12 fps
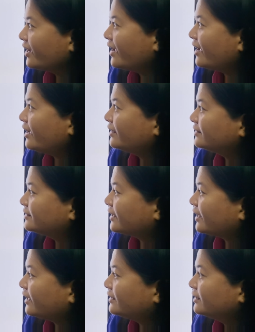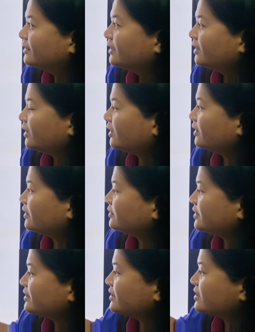And then
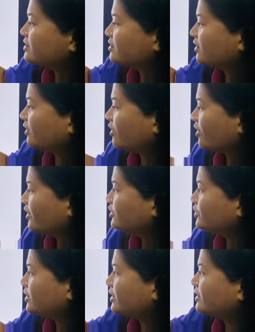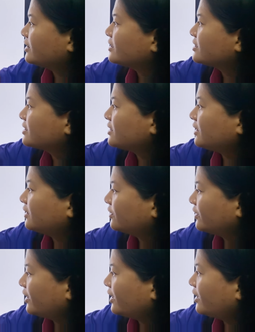this is the large intestine,
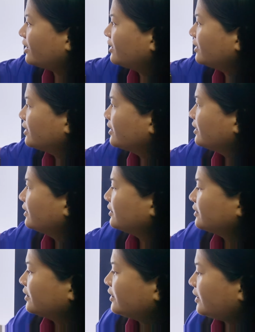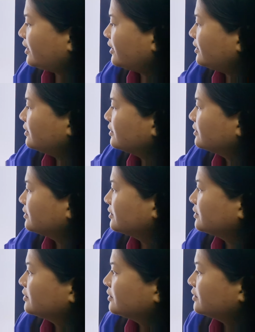okay? Okay,
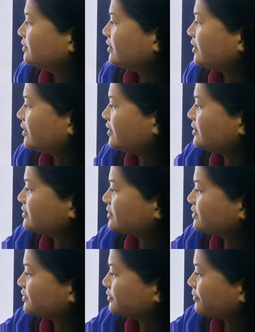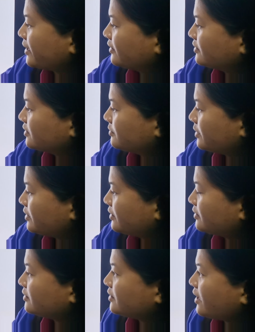and this is the rectum and
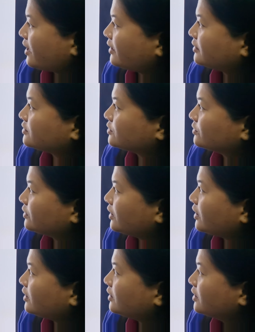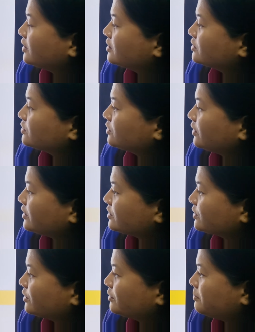then the anus, okay? So
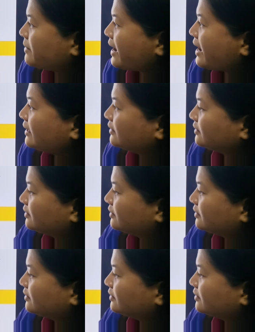let's go back.